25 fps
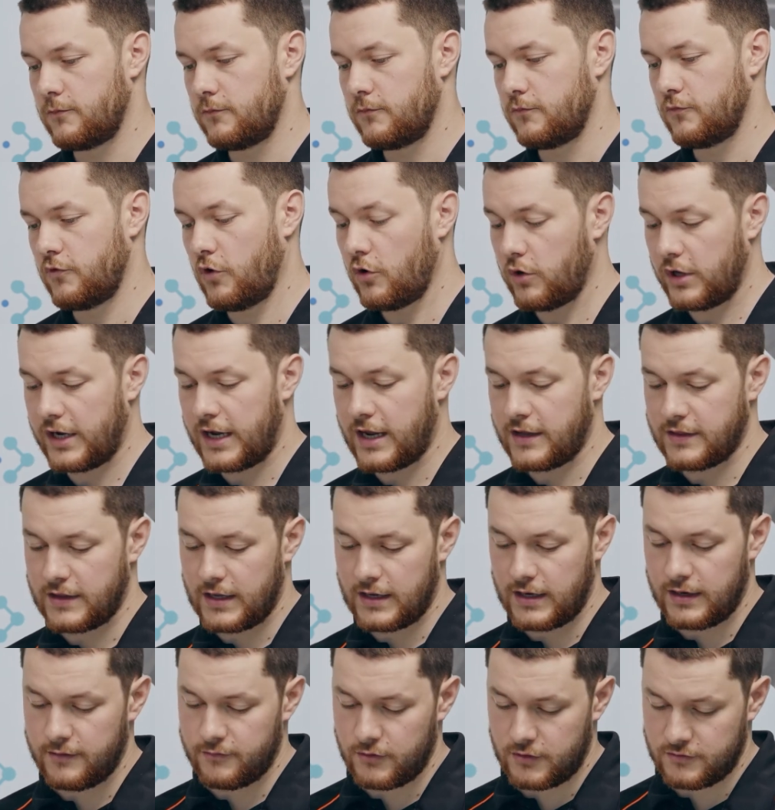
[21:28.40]
rolling out
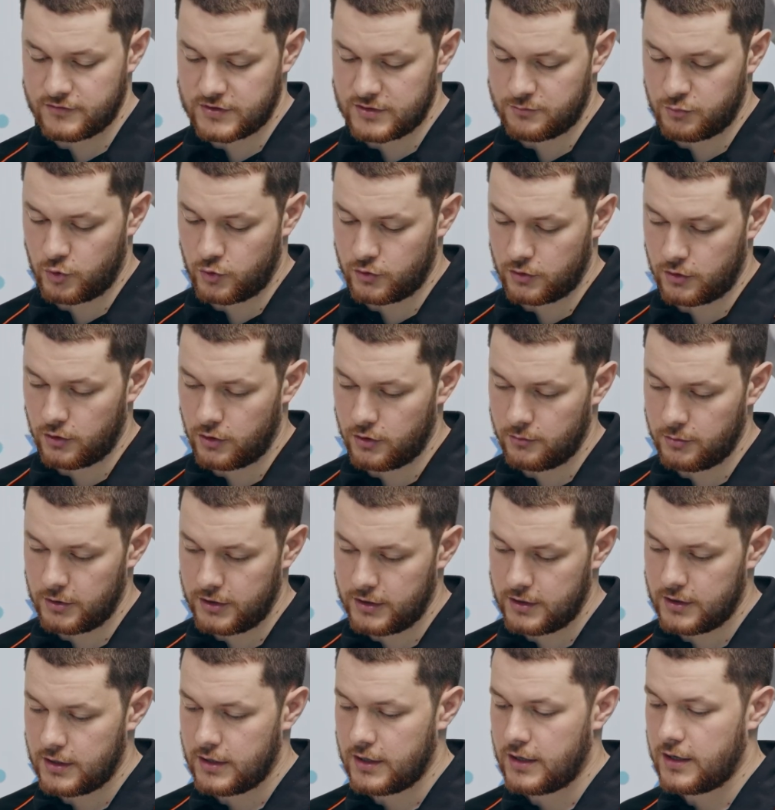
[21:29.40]
that level of support
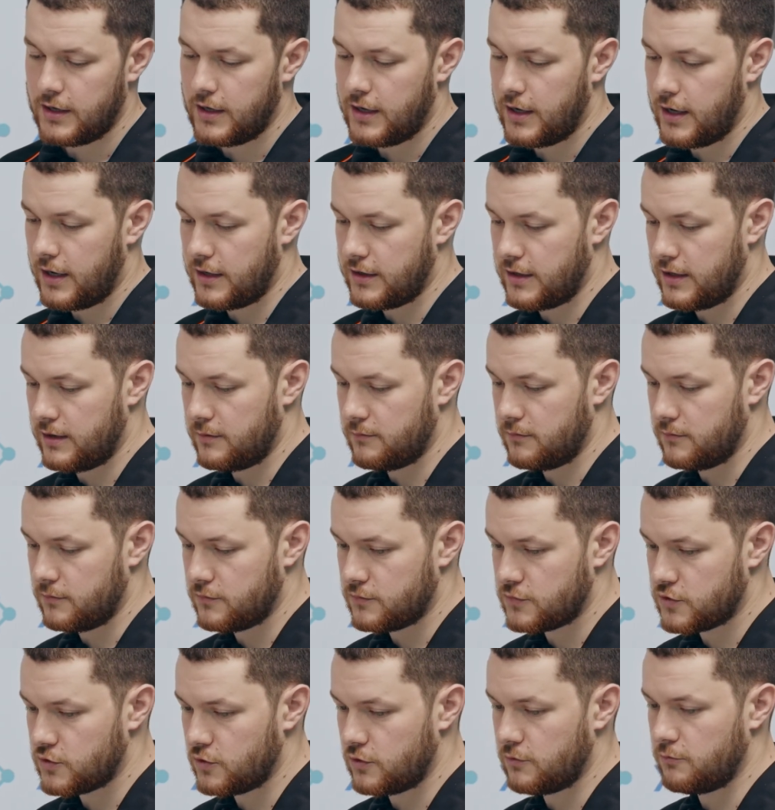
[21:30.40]
globally, and
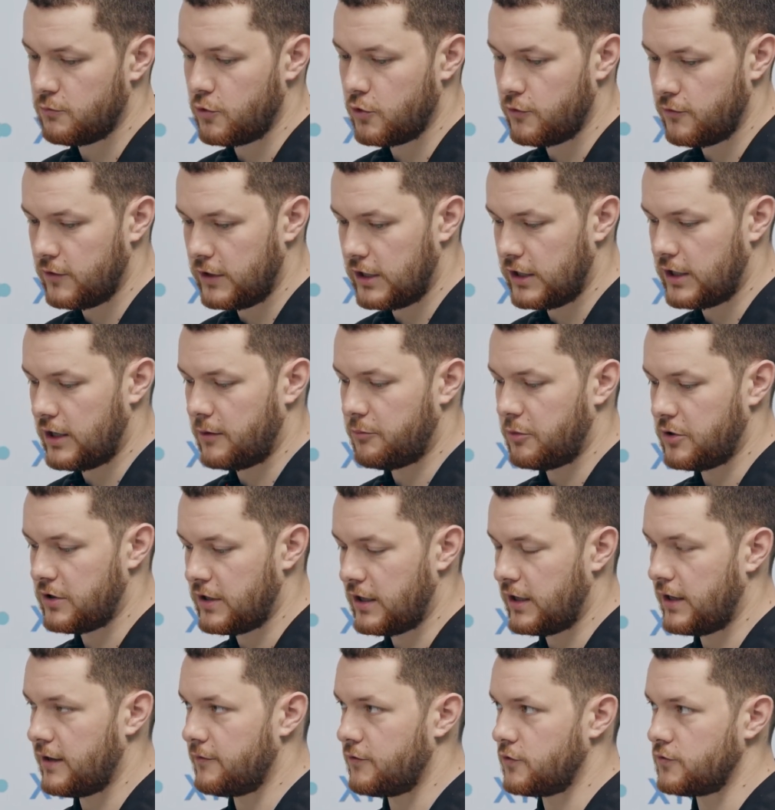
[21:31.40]
then sort of moving it up in
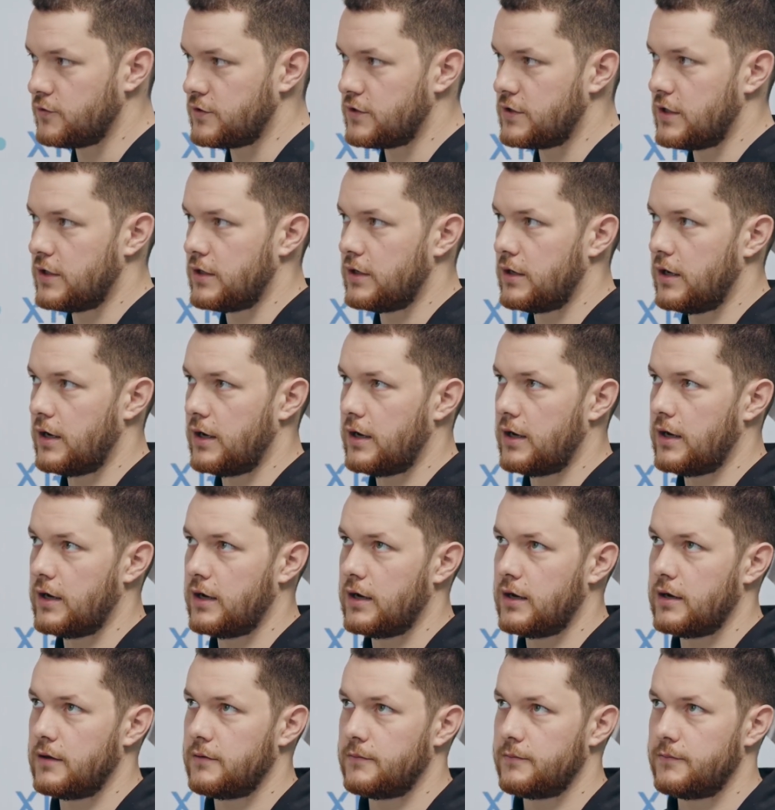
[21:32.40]
the levels that
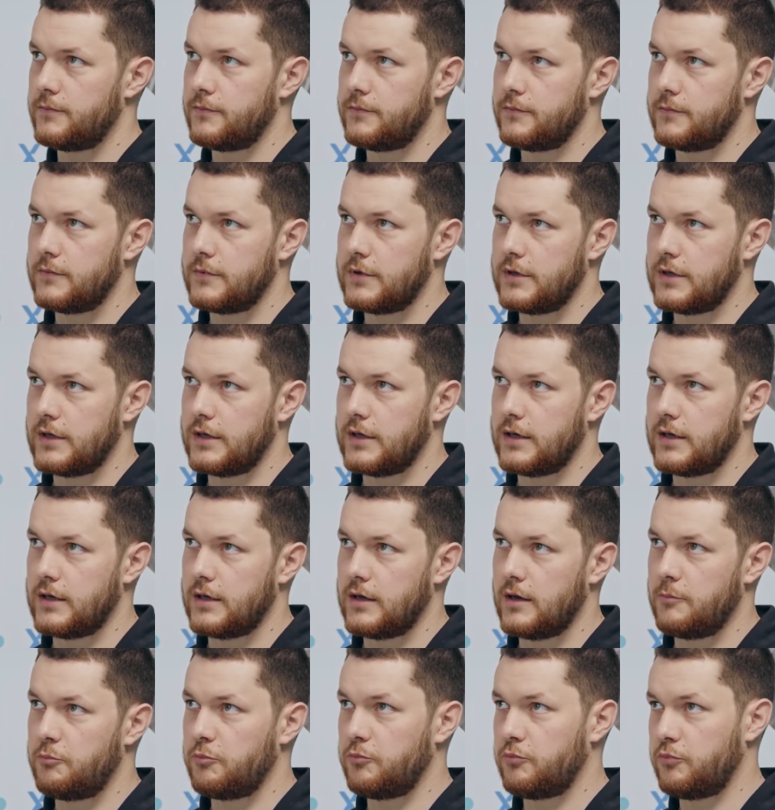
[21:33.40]
are
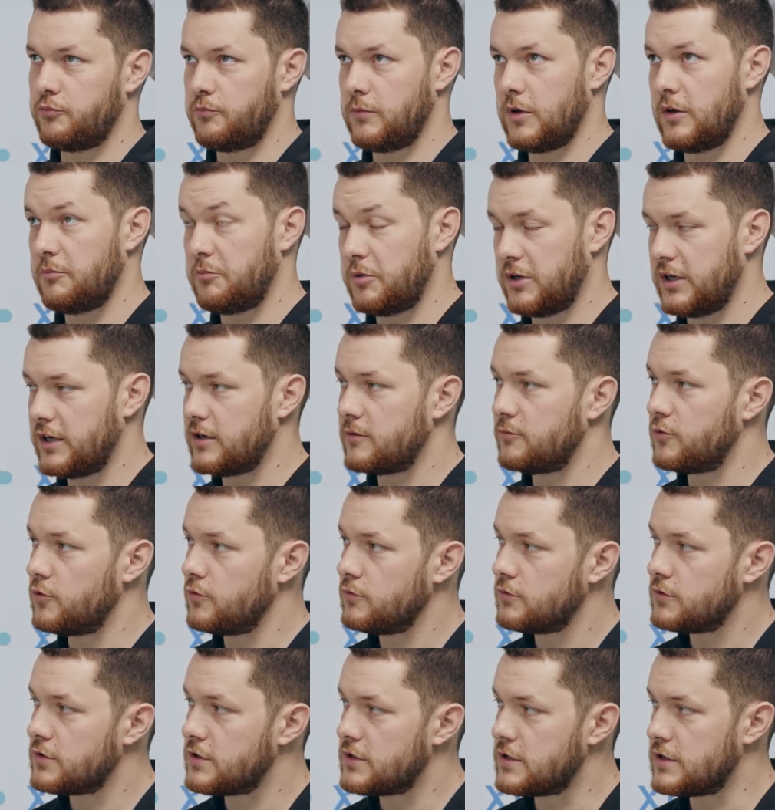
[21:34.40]

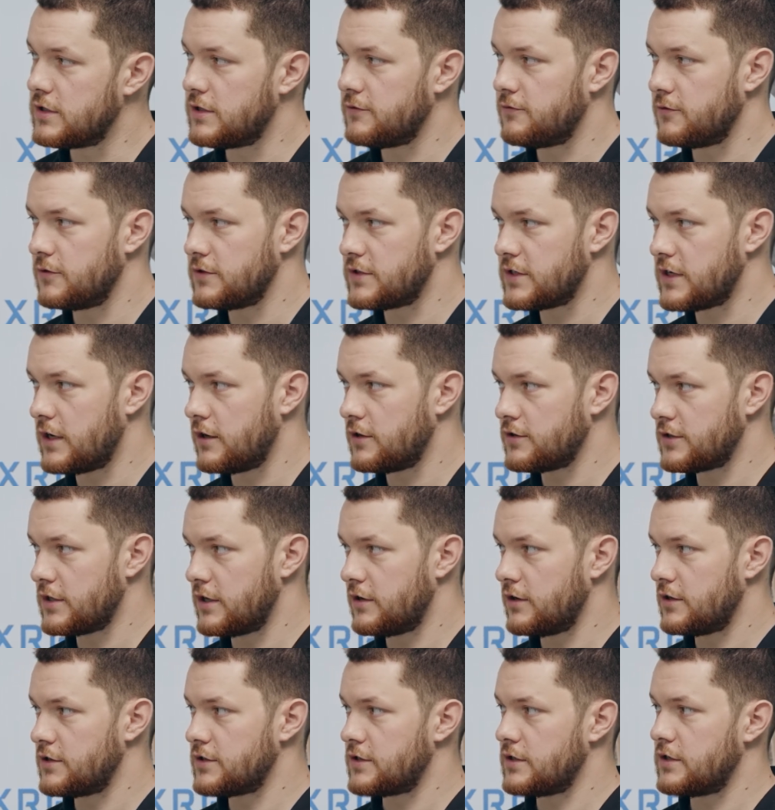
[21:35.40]
applicable to the different sales
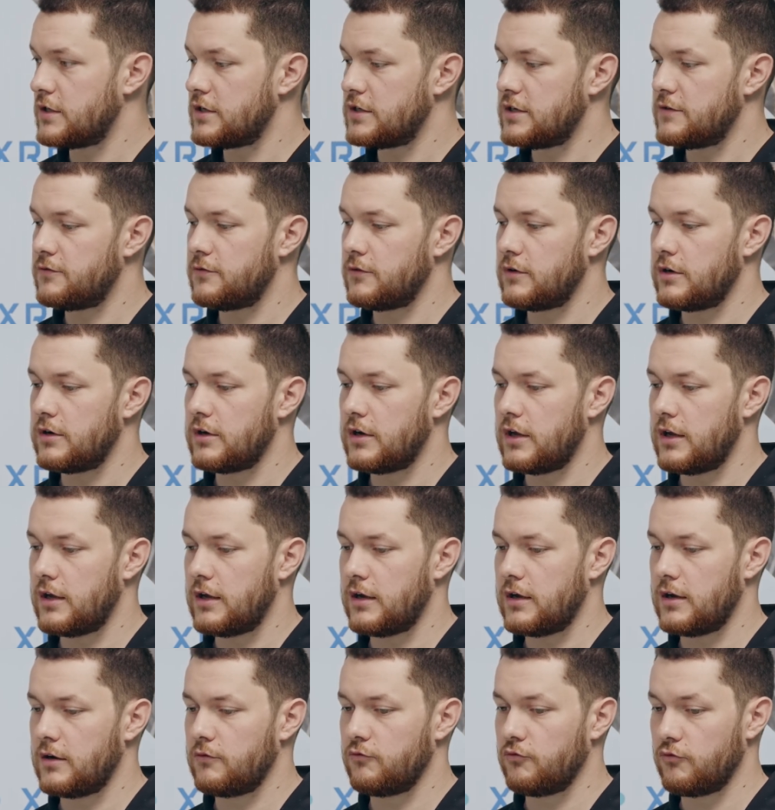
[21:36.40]
areas and the different
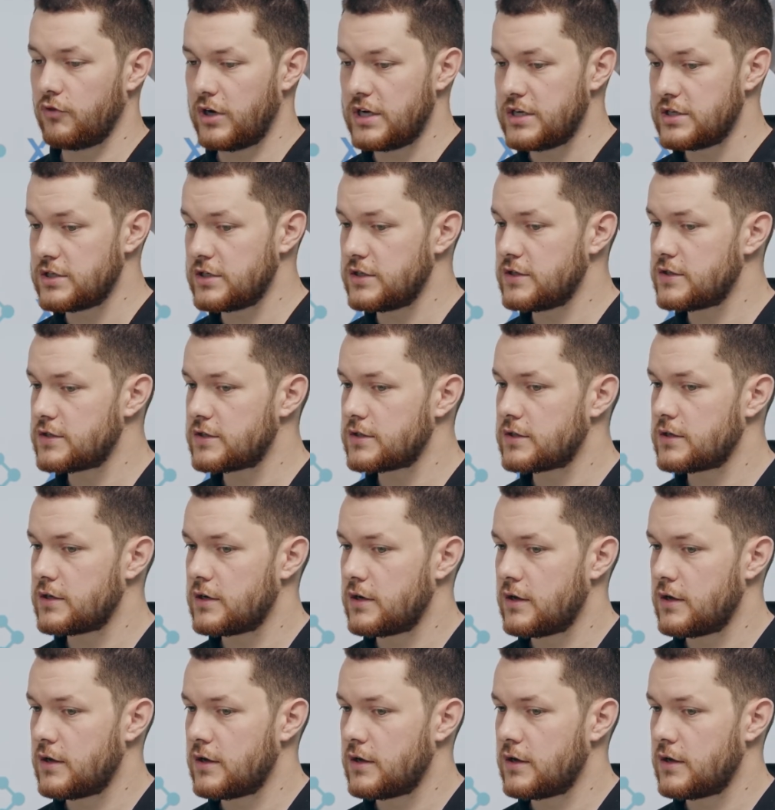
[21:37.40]
regions